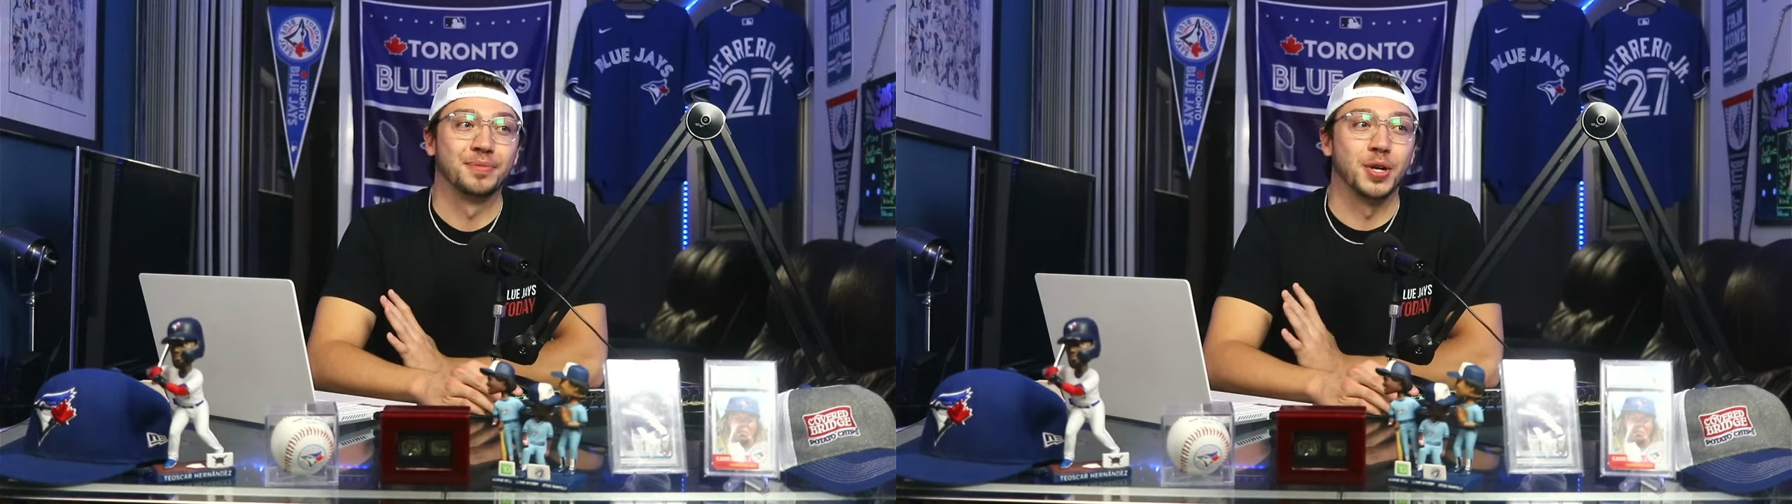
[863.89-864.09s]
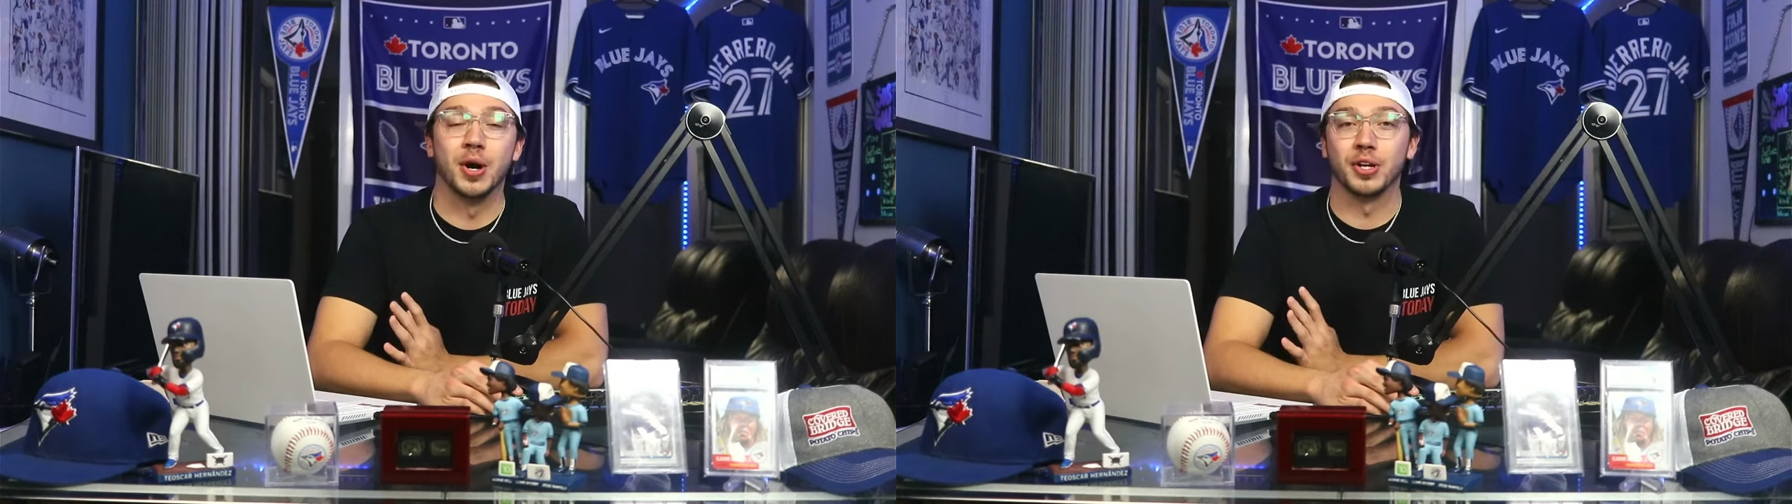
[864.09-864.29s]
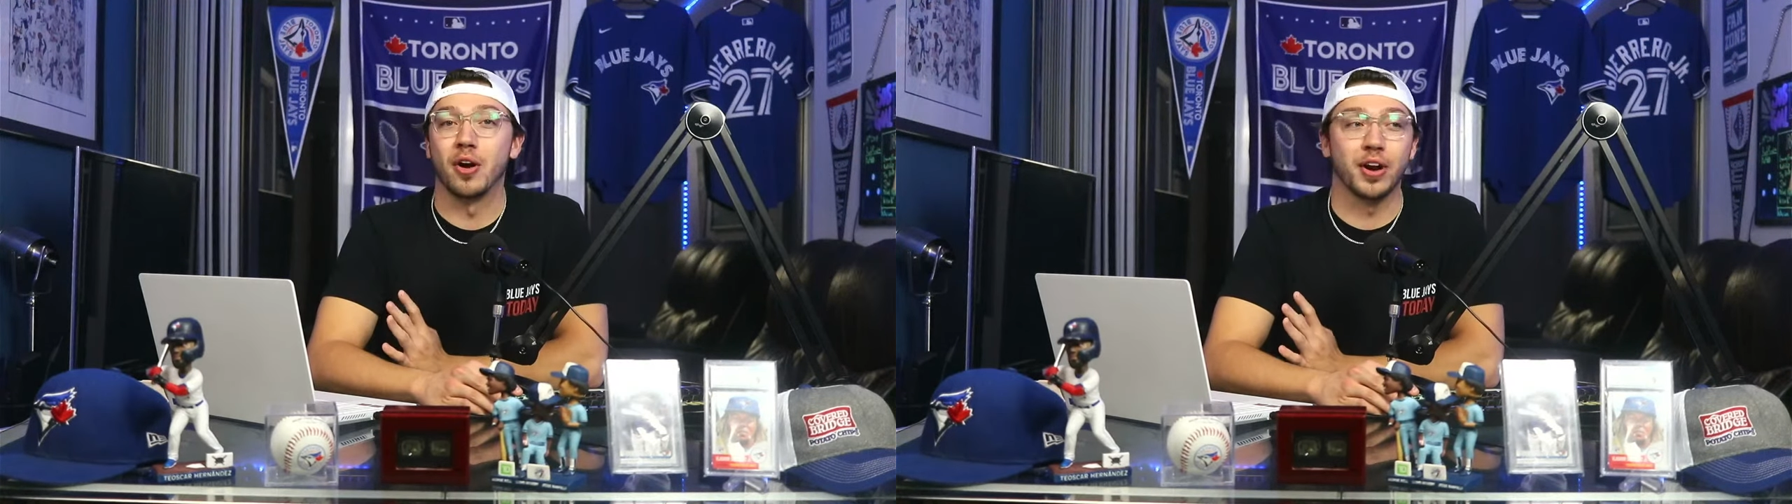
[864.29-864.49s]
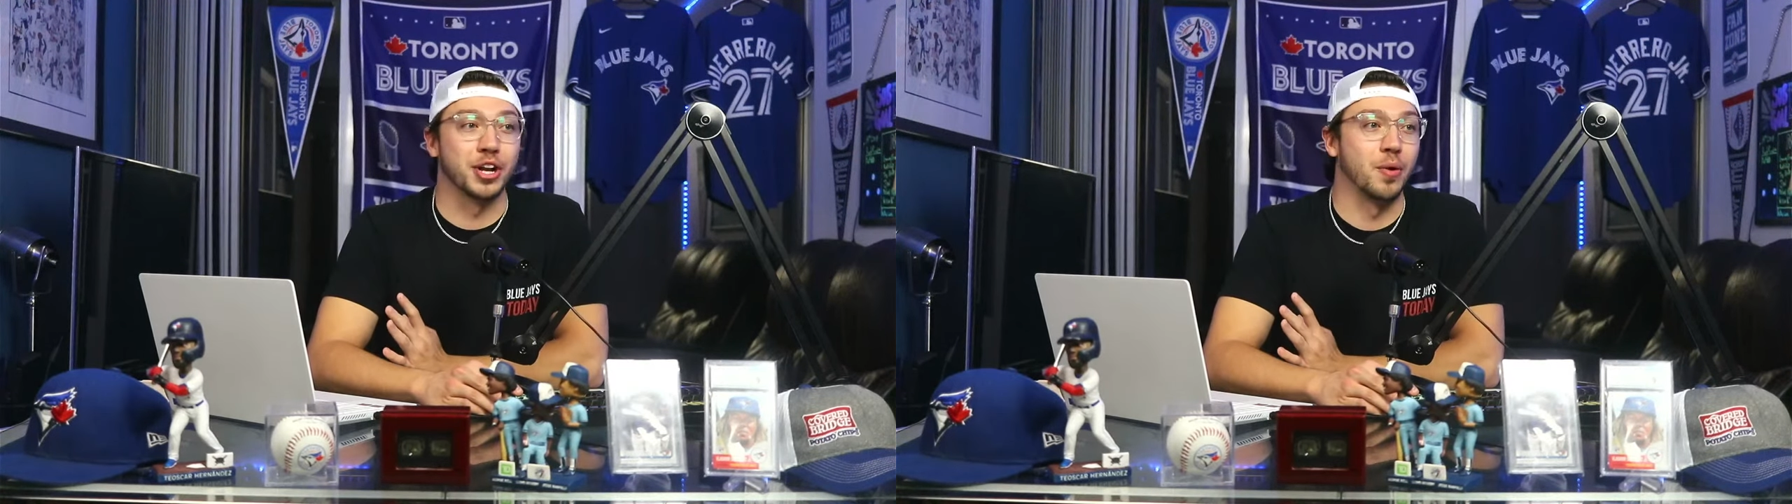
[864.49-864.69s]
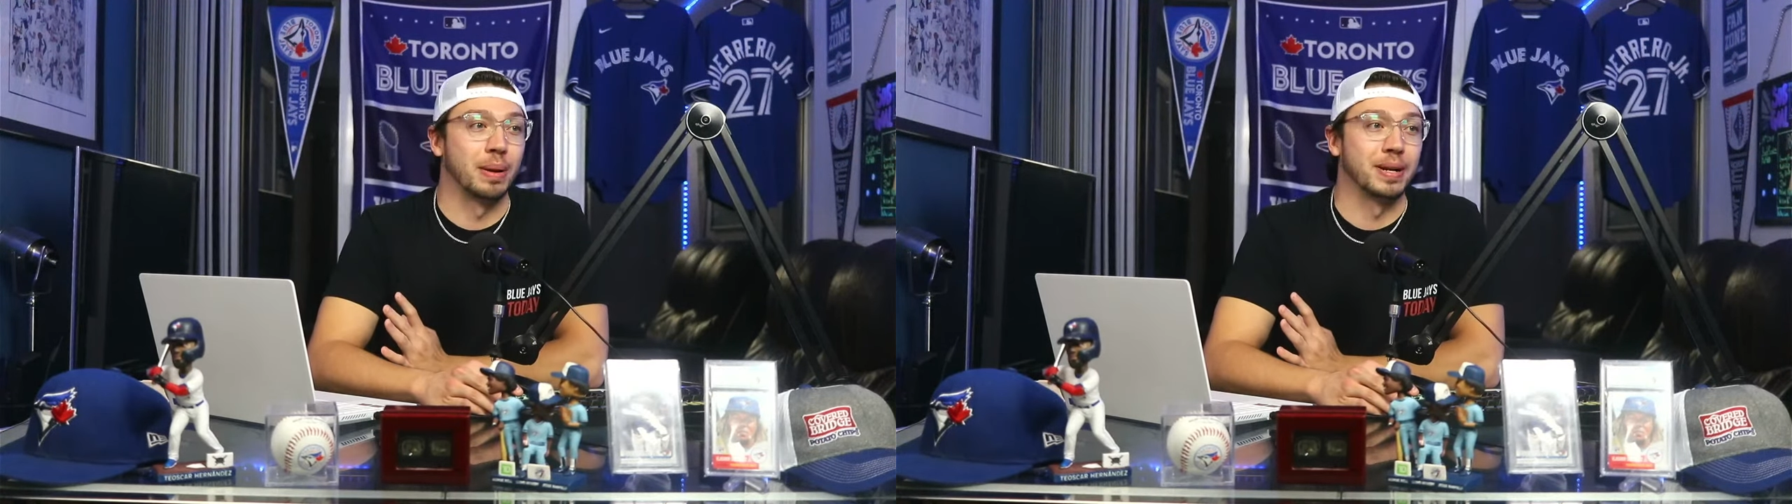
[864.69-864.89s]
y'all
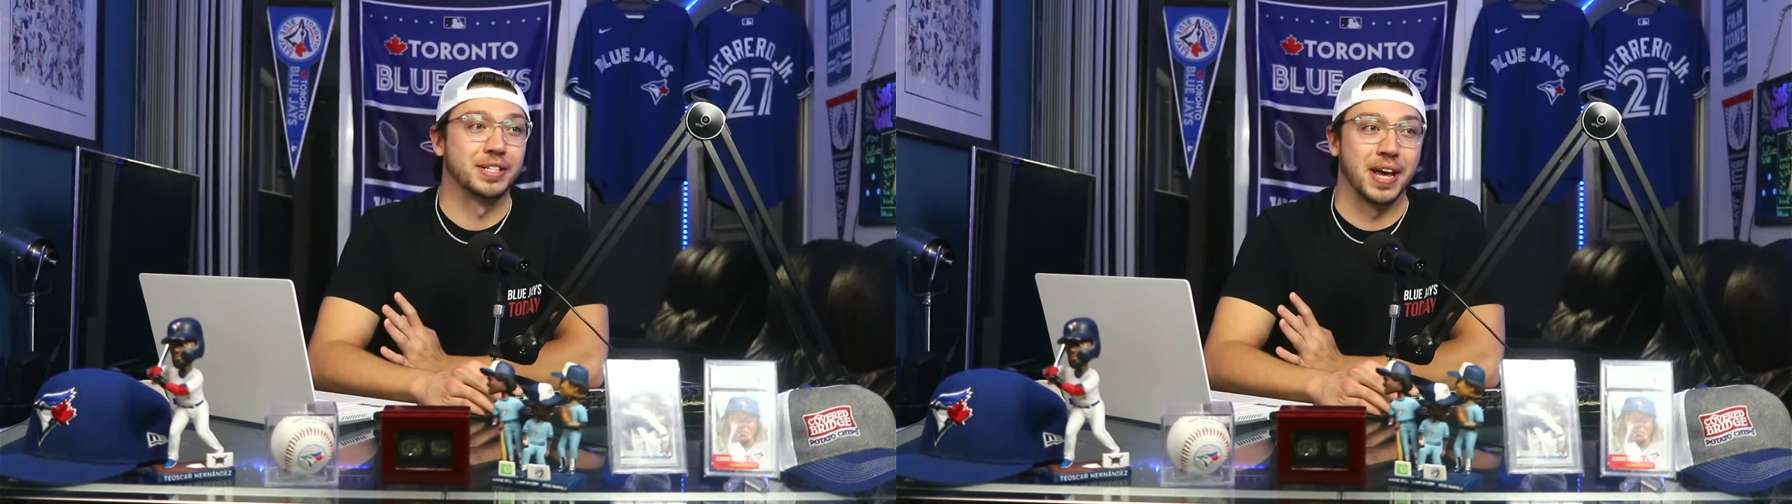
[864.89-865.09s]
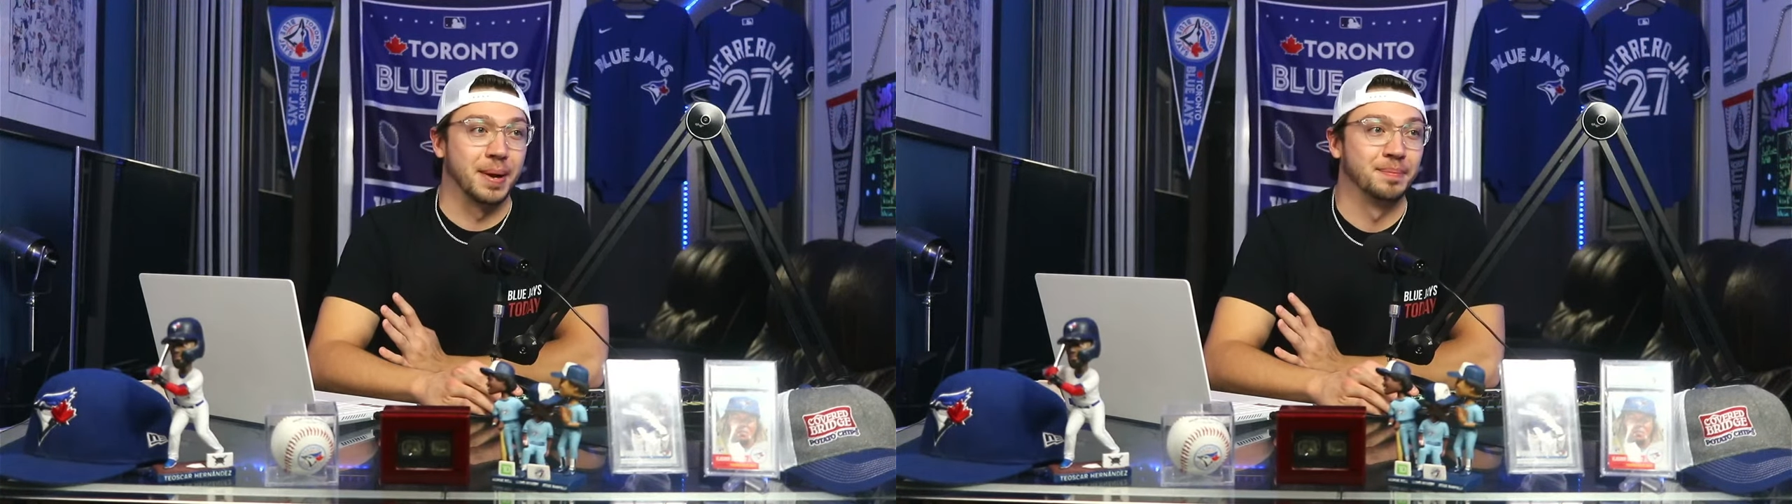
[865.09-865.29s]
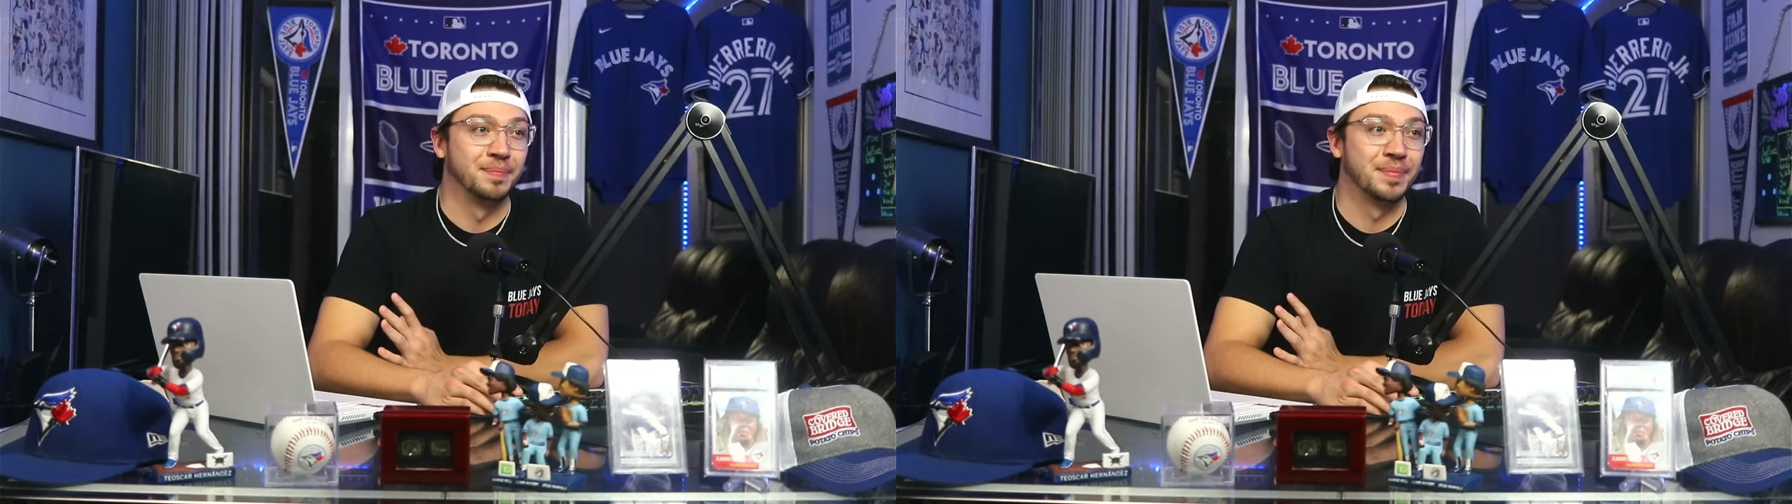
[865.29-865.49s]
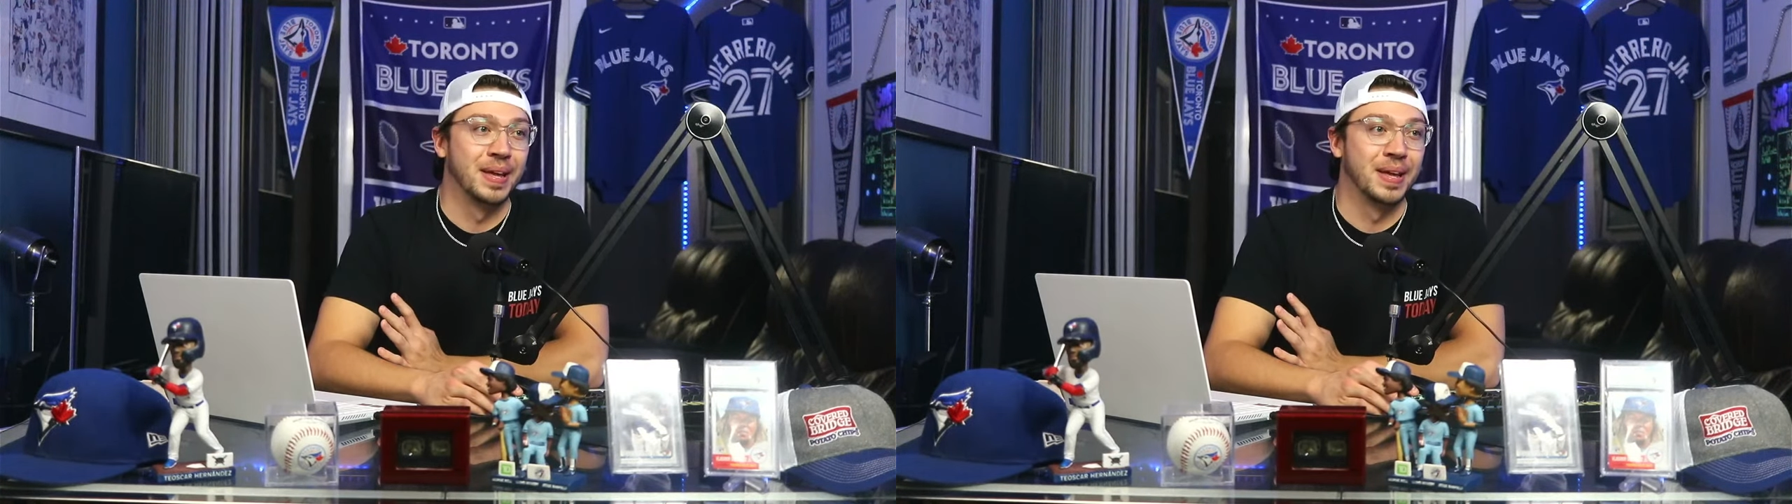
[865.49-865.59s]
already know what I'm going to say.